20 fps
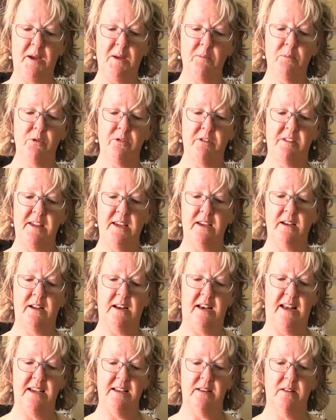people think
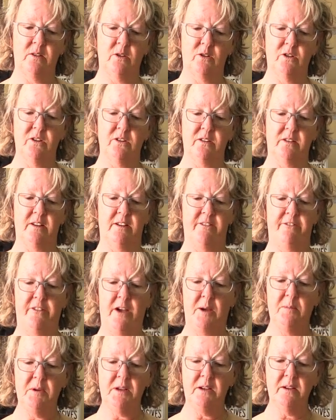clay soils are
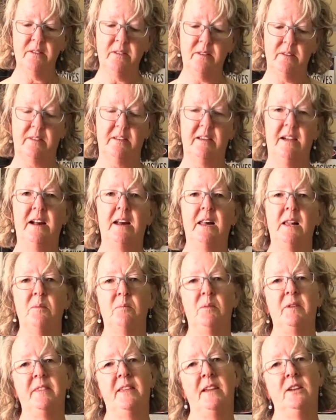fabulous,
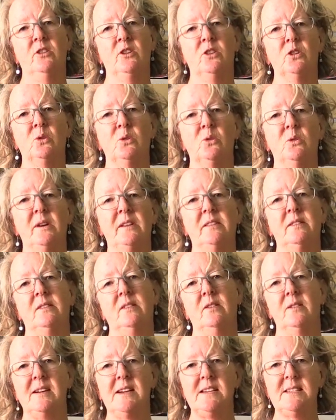but they're not always
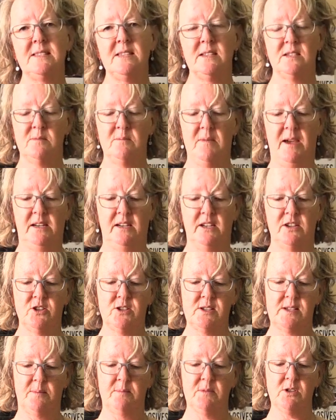so easy to manage.
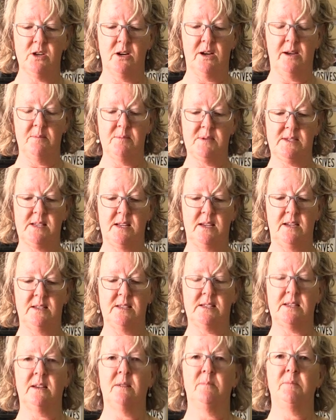Sometimes
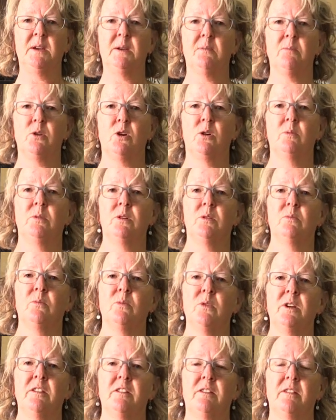there's a big
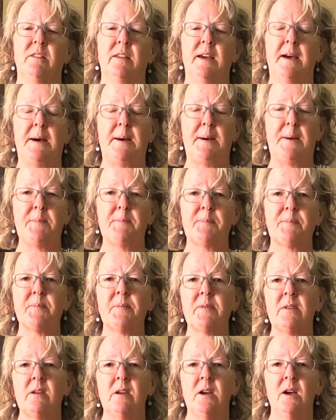problem with
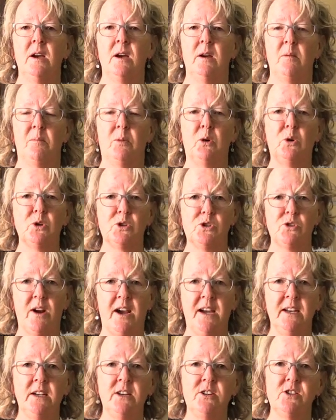um, poor
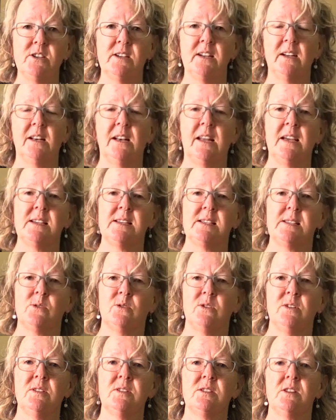drainage in clay
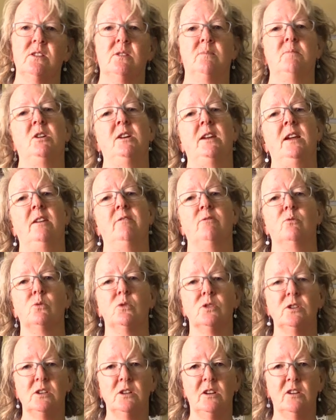soils and you might have
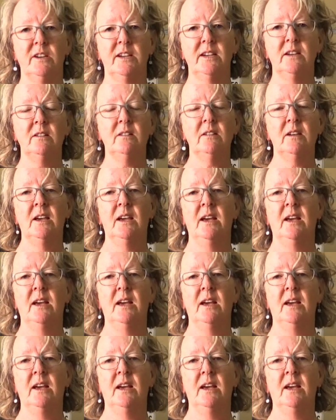waterlogging.